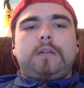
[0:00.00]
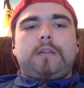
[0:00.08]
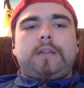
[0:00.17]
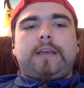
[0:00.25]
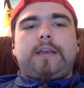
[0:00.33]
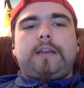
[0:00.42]

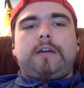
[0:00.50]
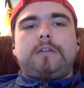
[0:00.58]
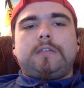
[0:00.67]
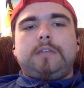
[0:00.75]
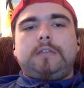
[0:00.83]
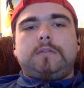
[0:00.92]
They can
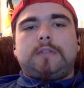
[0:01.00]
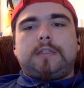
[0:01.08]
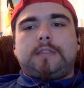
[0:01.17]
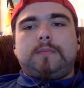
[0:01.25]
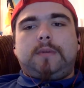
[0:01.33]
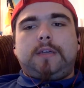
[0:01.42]
also use
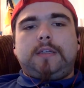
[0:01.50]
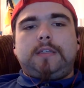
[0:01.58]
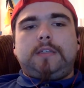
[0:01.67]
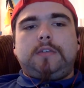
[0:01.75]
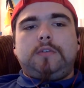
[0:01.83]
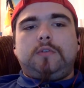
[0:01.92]
this money
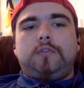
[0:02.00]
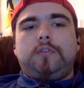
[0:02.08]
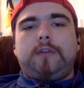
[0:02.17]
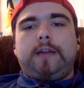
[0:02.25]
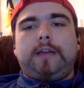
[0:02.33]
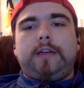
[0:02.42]
to
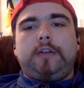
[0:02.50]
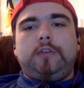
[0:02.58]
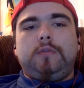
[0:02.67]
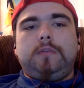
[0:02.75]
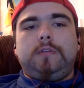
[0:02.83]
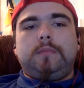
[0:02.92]
create
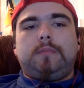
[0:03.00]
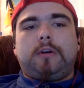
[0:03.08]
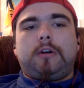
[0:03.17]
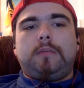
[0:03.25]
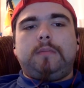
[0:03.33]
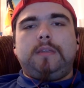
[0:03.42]
new
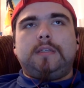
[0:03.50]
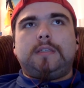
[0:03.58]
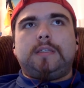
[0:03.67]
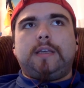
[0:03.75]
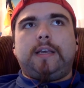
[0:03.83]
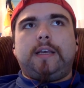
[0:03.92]

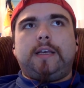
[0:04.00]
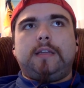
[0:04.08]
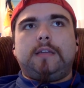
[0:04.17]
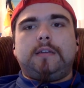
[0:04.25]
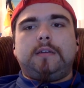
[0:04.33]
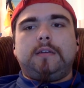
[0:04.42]
departments
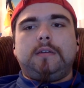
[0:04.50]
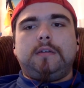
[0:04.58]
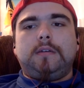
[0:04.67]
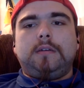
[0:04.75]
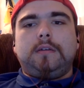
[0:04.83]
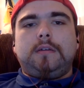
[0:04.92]
and
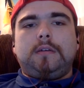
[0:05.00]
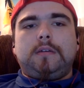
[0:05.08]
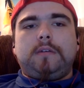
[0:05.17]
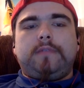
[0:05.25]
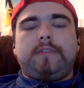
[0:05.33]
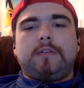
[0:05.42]

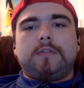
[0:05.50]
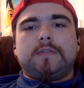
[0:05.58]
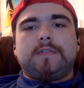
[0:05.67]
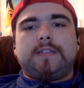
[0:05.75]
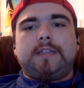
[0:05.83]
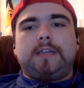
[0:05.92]
fields of
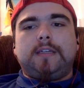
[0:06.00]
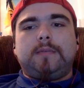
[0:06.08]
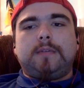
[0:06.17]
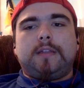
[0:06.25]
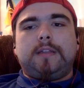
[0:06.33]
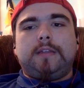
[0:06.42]
study
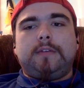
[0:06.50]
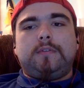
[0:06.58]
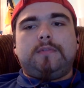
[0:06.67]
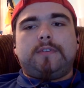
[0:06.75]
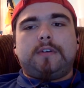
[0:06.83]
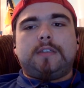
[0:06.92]
within the
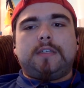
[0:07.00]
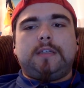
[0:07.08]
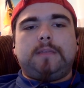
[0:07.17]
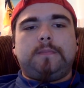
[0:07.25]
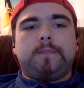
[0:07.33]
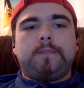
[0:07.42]

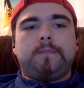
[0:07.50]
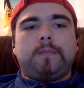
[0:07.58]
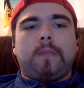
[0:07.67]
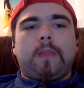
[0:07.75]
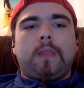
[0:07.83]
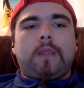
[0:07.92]
university.
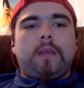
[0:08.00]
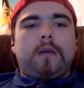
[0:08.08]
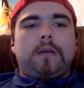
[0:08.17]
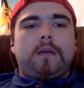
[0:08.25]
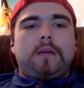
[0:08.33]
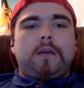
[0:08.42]

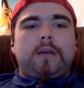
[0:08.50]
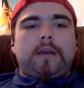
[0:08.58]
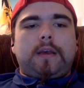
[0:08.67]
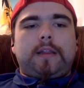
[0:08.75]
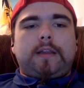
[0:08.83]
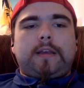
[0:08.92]

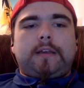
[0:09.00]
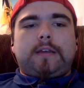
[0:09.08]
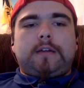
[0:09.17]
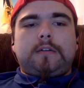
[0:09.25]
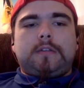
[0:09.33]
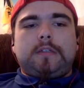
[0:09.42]
And they can
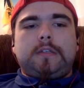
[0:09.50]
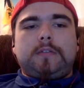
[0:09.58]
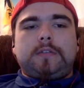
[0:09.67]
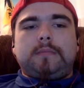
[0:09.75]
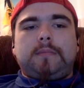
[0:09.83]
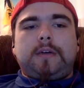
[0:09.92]
also
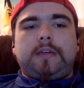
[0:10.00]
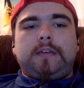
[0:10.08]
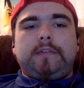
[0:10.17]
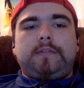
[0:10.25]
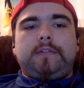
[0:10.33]
use the money